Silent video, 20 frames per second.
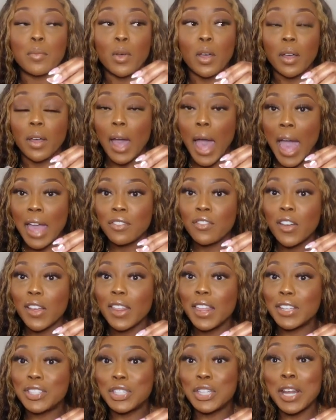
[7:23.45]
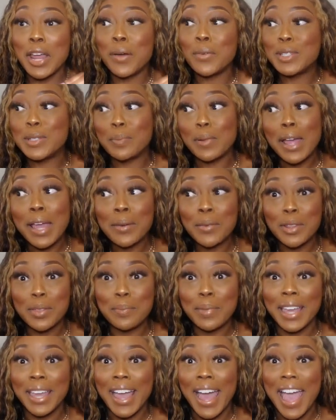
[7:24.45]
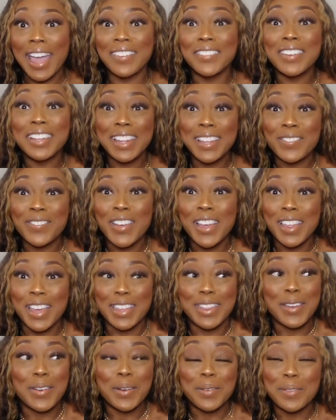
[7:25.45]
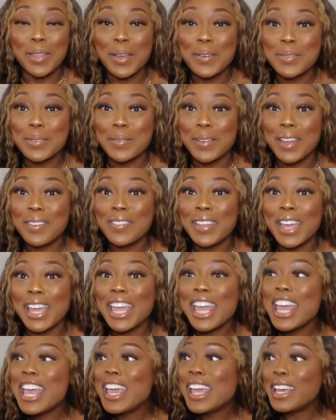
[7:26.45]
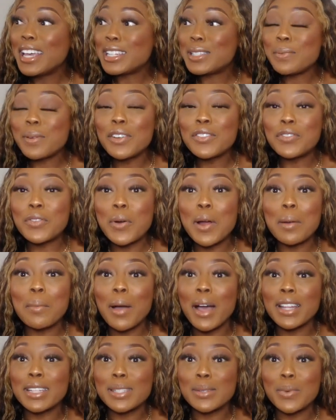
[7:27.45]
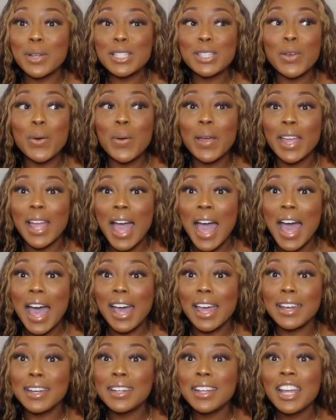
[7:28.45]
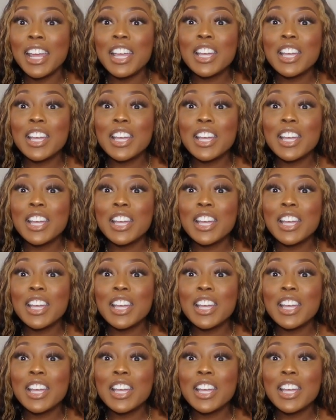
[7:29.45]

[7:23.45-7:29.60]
But I felt like Chanel was playing with me. I really felt like they were playing with me. I'm like, it's been 4 months, what's going on?